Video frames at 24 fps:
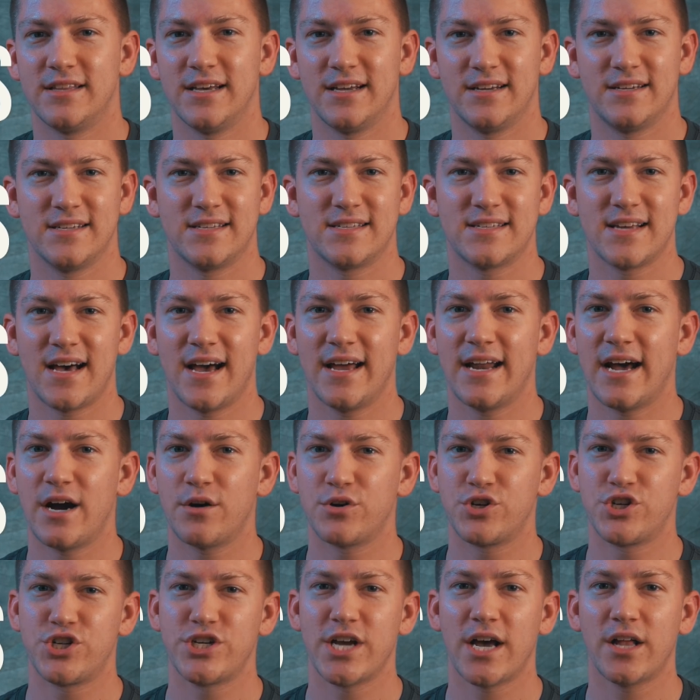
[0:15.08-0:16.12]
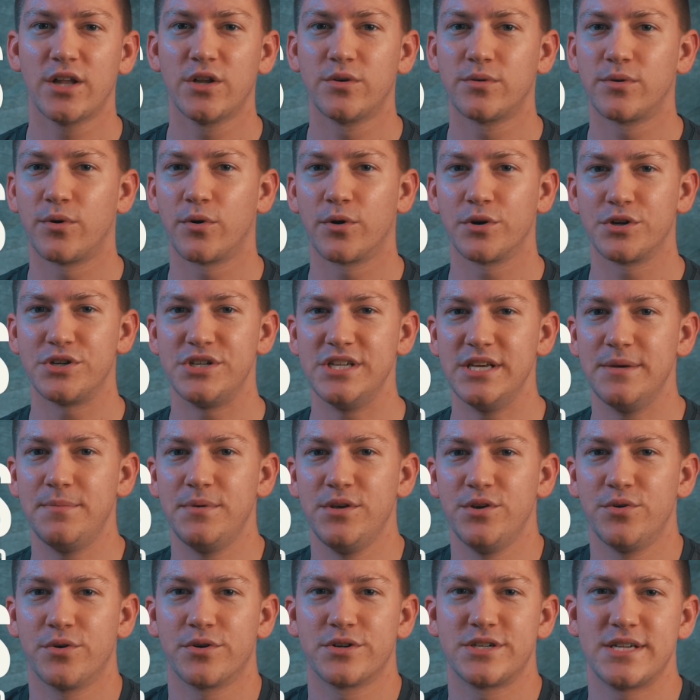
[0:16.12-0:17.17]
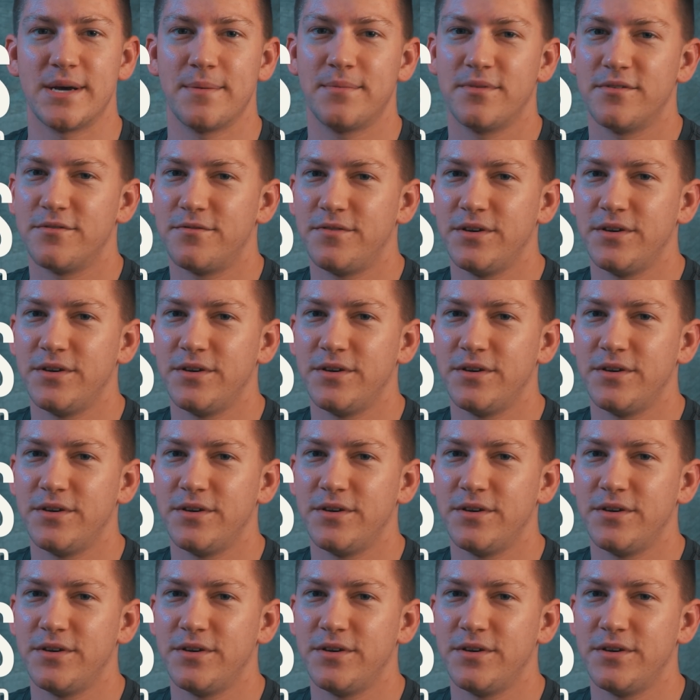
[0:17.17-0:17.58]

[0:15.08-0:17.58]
that decide how shallow or deep your depth of